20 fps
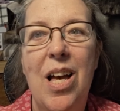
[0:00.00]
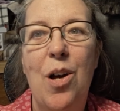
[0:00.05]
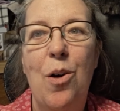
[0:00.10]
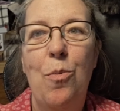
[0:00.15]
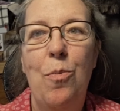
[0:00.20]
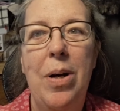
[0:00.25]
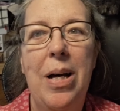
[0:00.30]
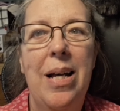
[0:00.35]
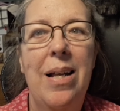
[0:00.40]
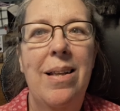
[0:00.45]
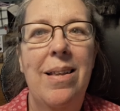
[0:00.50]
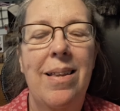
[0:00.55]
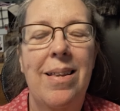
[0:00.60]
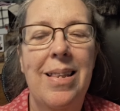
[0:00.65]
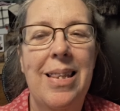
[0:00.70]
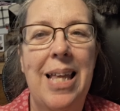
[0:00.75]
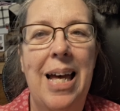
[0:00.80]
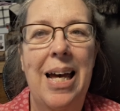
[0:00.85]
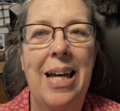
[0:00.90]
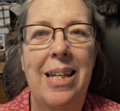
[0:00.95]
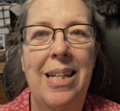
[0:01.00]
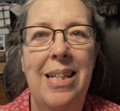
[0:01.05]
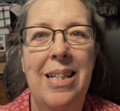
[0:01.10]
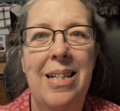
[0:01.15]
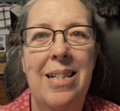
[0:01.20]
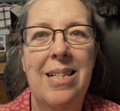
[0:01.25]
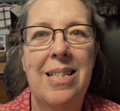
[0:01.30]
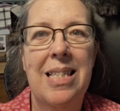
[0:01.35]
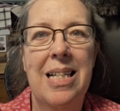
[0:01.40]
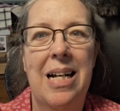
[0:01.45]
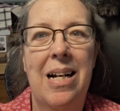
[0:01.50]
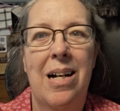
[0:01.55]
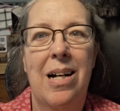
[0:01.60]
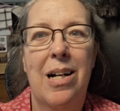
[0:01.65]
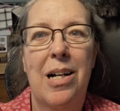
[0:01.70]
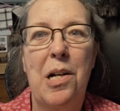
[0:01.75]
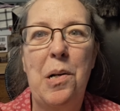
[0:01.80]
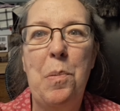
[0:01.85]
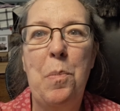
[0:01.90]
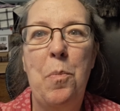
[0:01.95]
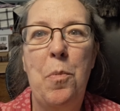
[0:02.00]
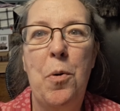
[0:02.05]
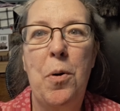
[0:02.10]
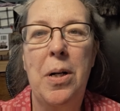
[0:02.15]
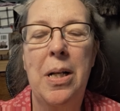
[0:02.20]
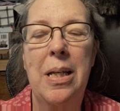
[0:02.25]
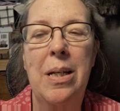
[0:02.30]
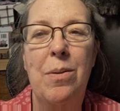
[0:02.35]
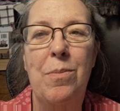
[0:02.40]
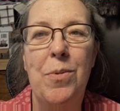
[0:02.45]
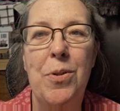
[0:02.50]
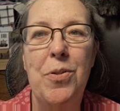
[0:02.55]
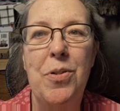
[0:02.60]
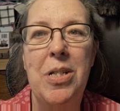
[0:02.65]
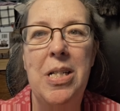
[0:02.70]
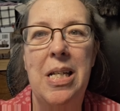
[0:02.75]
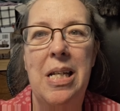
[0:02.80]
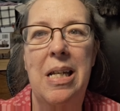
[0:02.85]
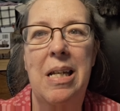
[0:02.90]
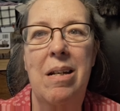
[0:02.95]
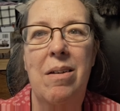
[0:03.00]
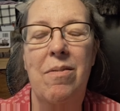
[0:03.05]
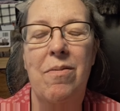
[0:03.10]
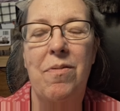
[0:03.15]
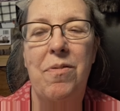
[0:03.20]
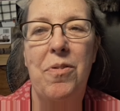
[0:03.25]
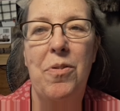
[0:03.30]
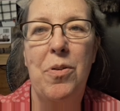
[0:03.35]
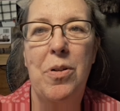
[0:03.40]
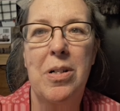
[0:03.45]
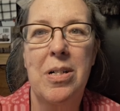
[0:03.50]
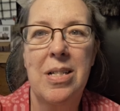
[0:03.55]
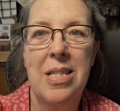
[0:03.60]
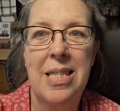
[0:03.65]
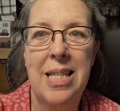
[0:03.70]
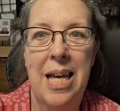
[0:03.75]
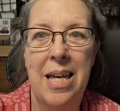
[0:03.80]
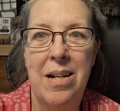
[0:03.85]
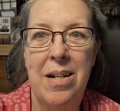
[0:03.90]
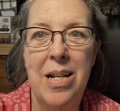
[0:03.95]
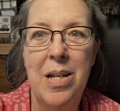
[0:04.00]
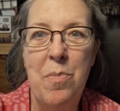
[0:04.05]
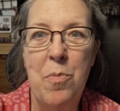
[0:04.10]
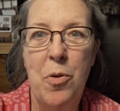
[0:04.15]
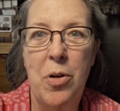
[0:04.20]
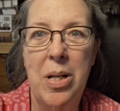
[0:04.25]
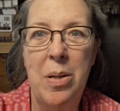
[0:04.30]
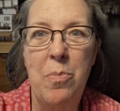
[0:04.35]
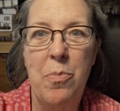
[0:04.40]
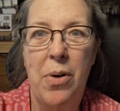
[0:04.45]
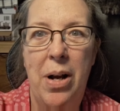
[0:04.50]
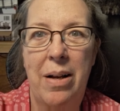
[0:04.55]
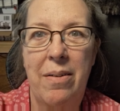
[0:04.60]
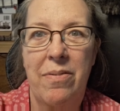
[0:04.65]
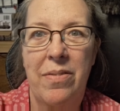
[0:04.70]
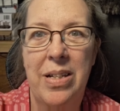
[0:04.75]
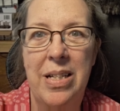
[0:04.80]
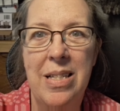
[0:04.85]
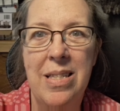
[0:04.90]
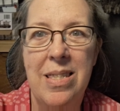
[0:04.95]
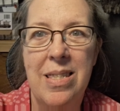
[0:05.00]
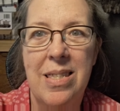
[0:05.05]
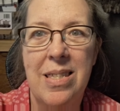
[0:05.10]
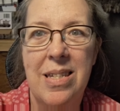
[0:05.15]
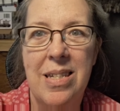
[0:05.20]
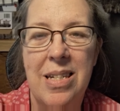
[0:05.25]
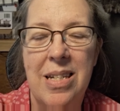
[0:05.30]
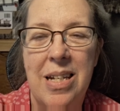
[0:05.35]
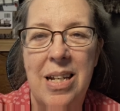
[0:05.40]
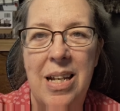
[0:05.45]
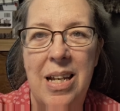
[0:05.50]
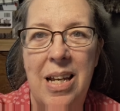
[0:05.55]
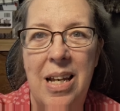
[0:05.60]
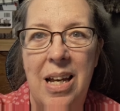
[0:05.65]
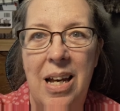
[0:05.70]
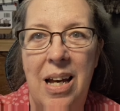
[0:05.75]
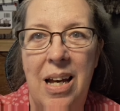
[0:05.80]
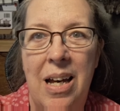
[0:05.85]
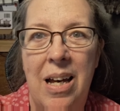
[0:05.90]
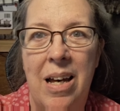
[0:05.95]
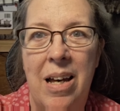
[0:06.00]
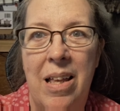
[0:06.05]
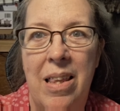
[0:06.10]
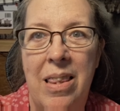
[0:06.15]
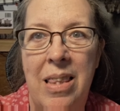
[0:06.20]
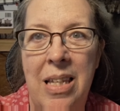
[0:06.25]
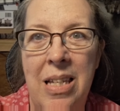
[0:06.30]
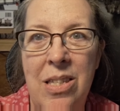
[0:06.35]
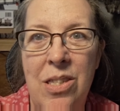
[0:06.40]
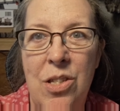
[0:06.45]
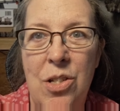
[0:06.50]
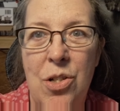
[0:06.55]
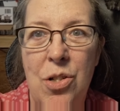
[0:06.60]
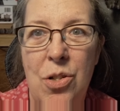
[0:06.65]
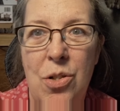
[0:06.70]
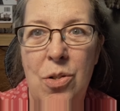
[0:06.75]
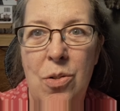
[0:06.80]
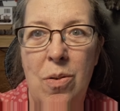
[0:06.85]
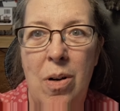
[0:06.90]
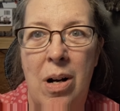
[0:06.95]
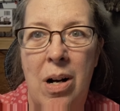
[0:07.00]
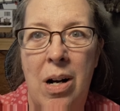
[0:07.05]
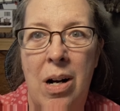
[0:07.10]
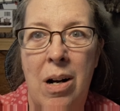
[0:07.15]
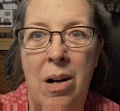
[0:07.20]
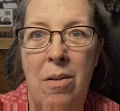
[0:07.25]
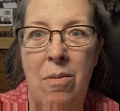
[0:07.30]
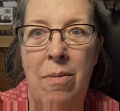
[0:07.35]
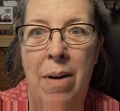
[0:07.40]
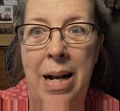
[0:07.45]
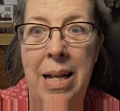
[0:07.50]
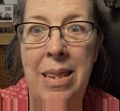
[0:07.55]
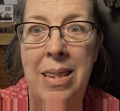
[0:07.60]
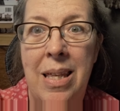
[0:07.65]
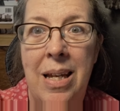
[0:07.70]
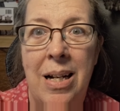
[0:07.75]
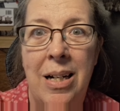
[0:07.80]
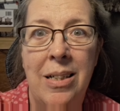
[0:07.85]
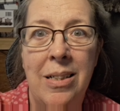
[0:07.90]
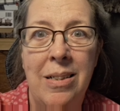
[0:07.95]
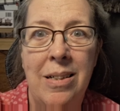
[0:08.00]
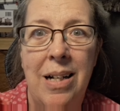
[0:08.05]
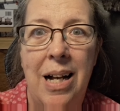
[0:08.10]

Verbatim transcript: Well, that is our morning routine for Saturday morning breakfast. Uh, these two are right there.